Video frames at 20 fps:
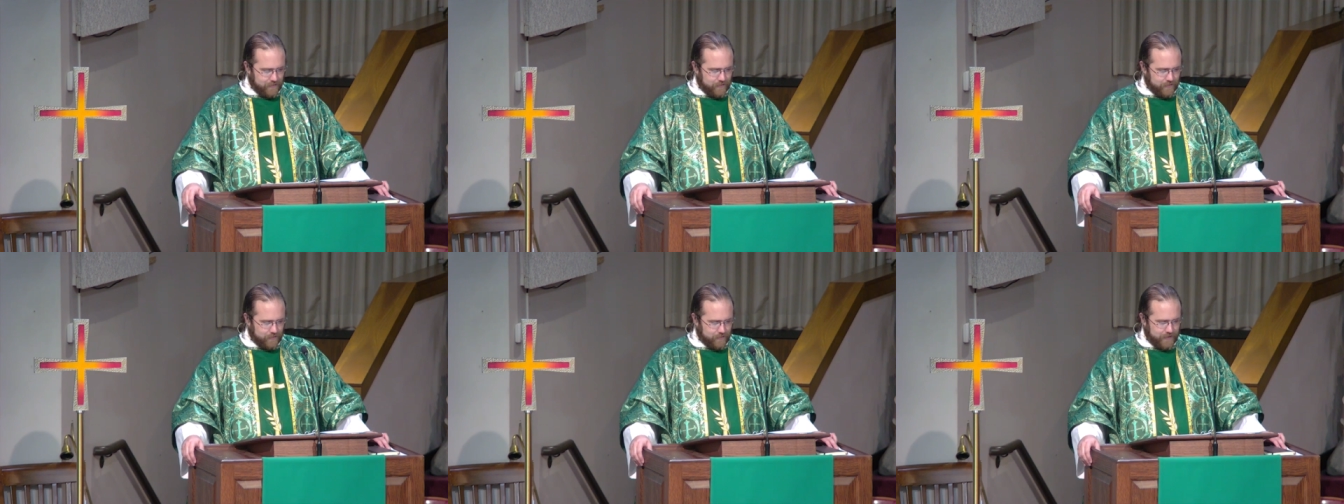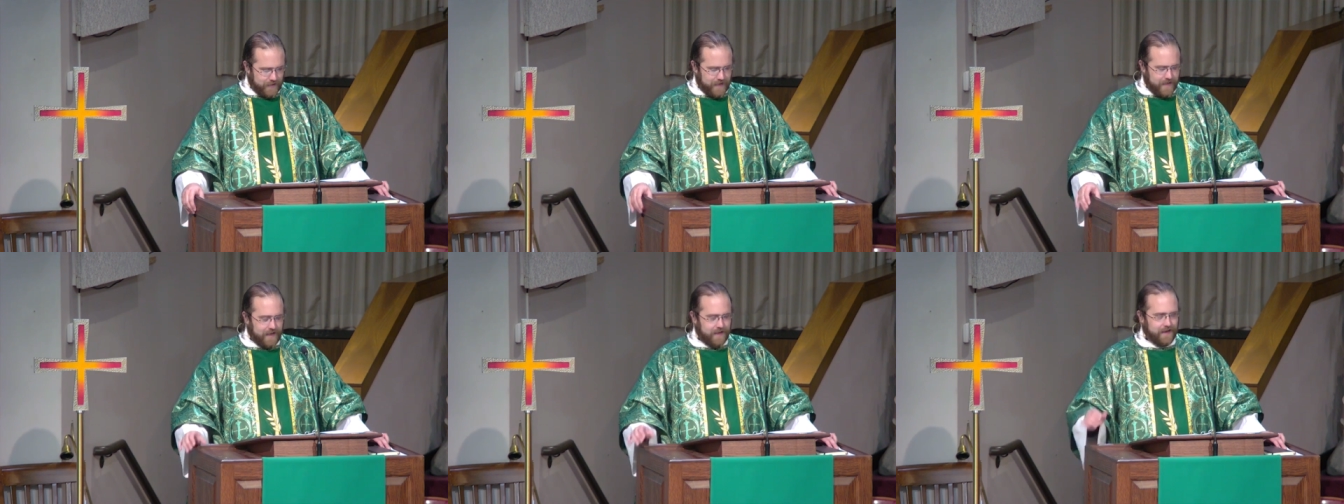
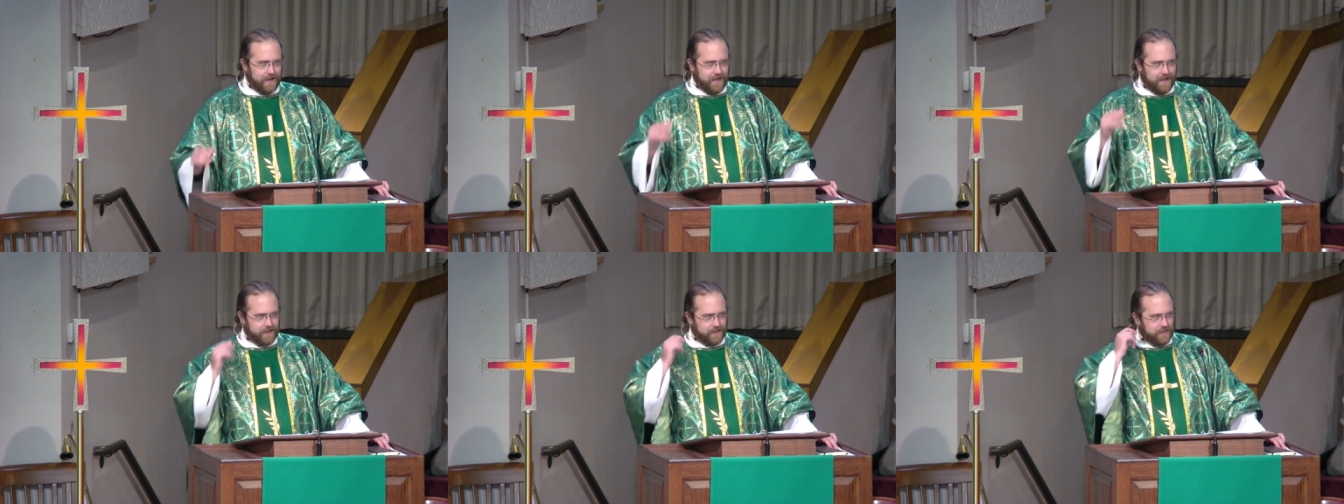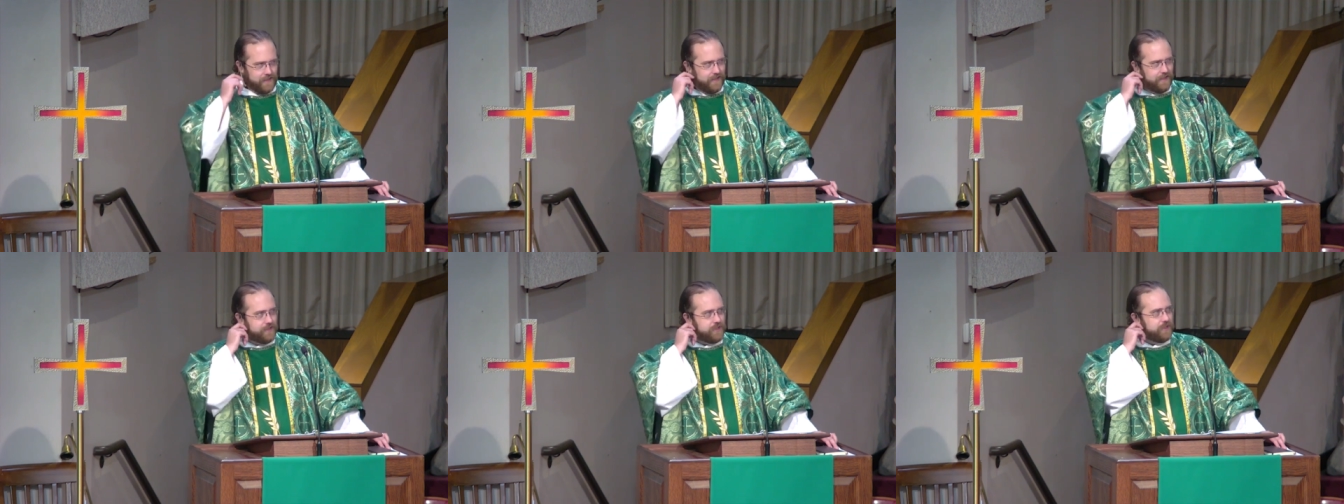We can't
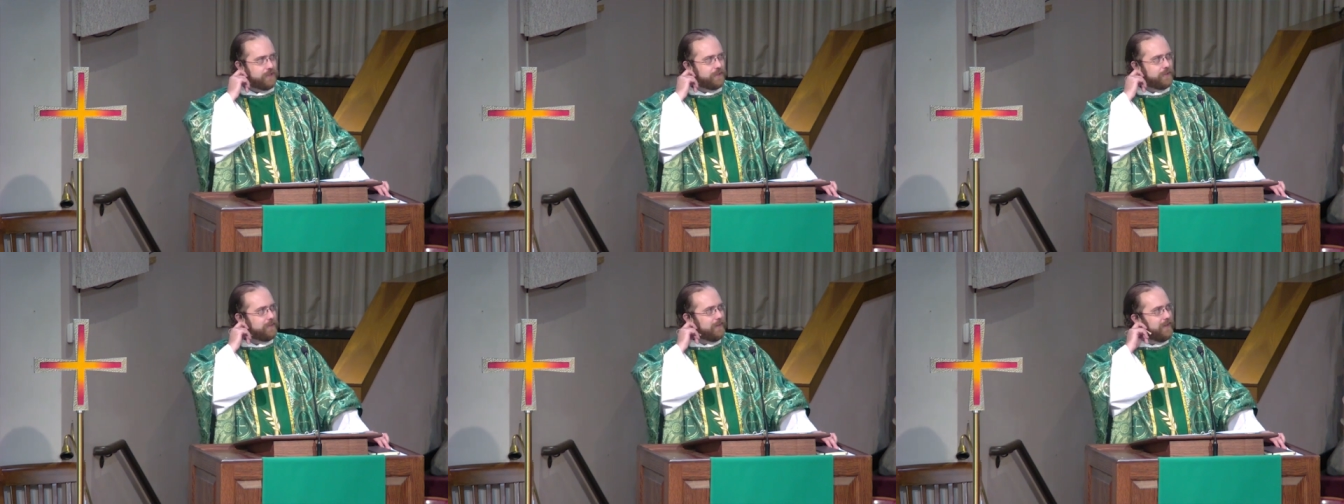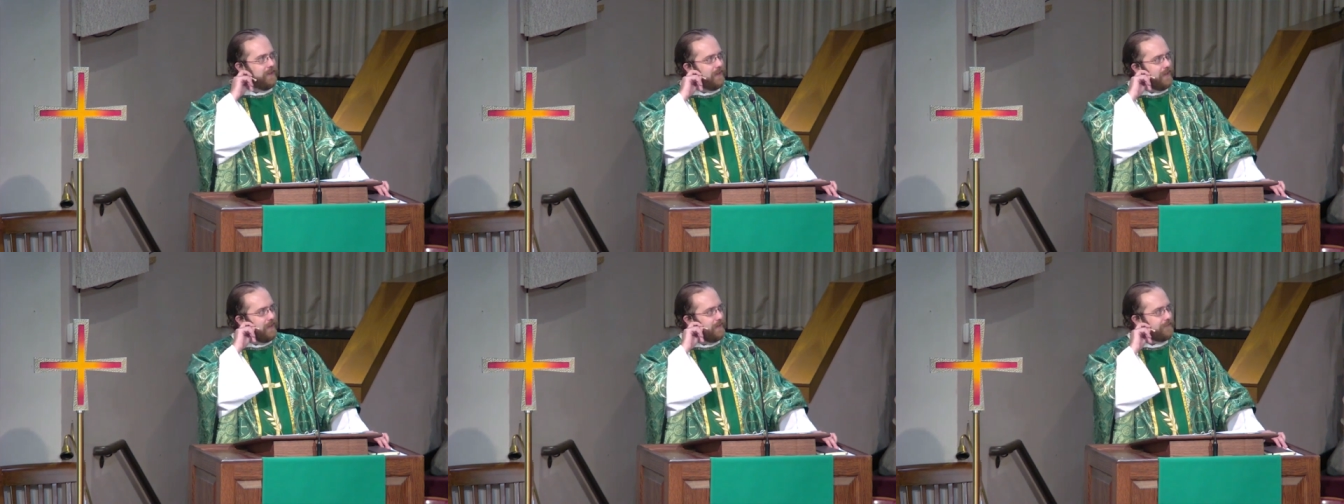actually do
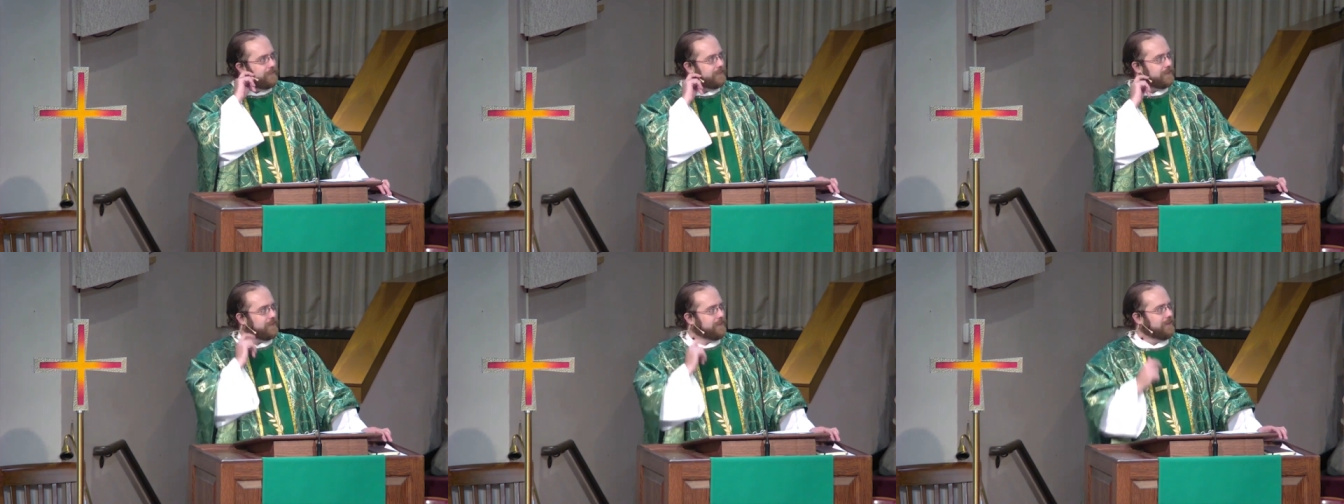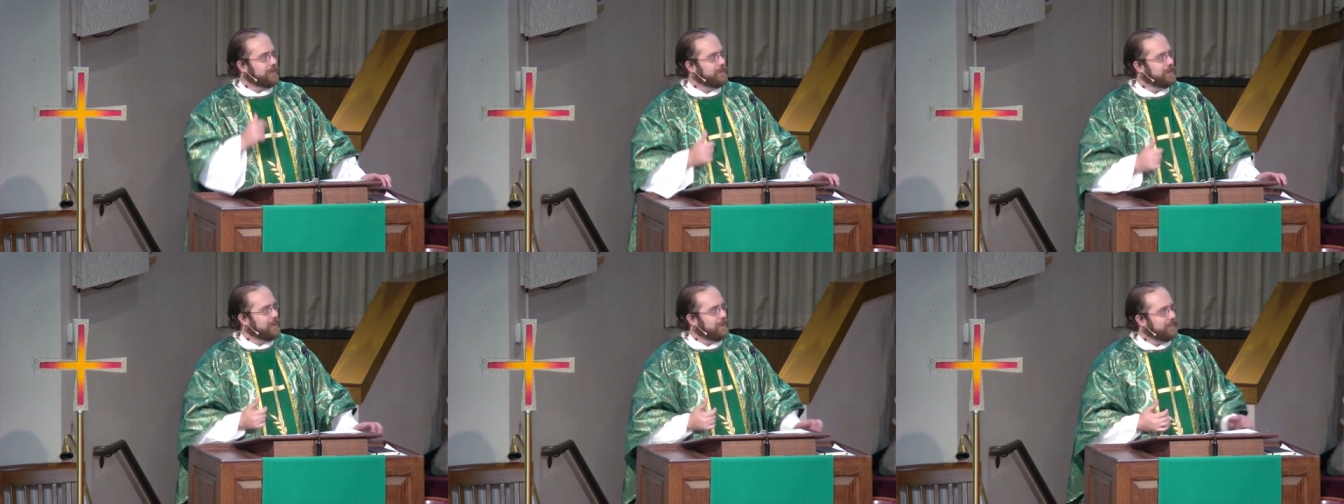enough to
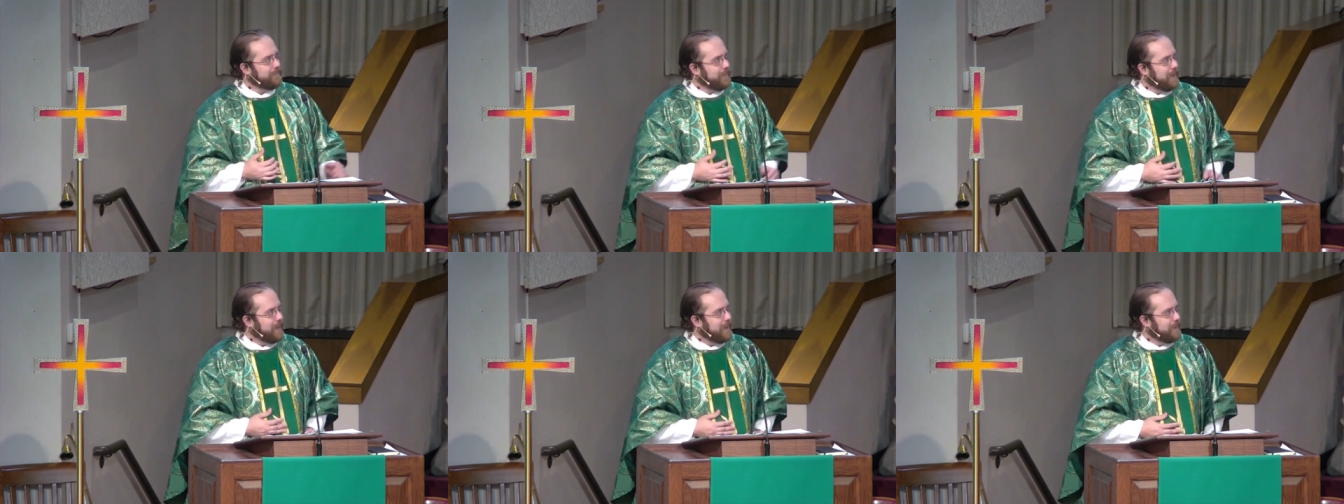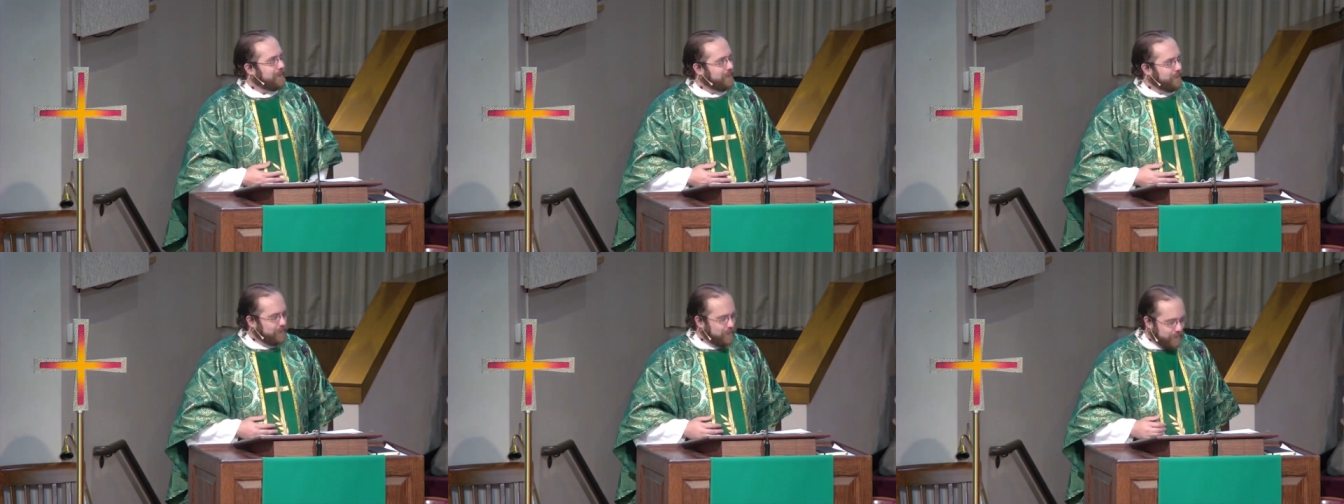earn our
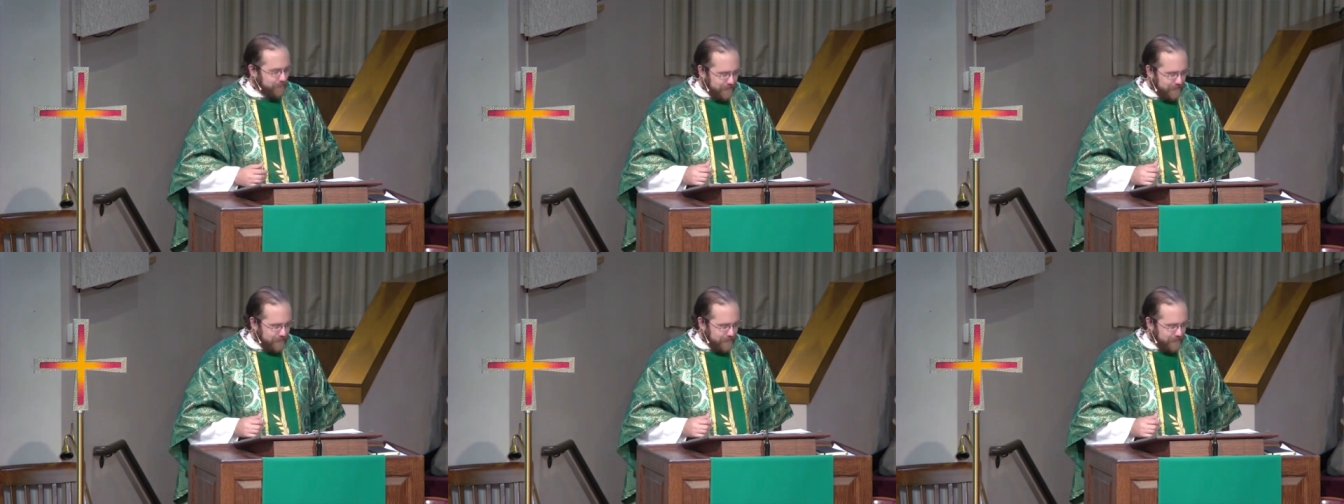value.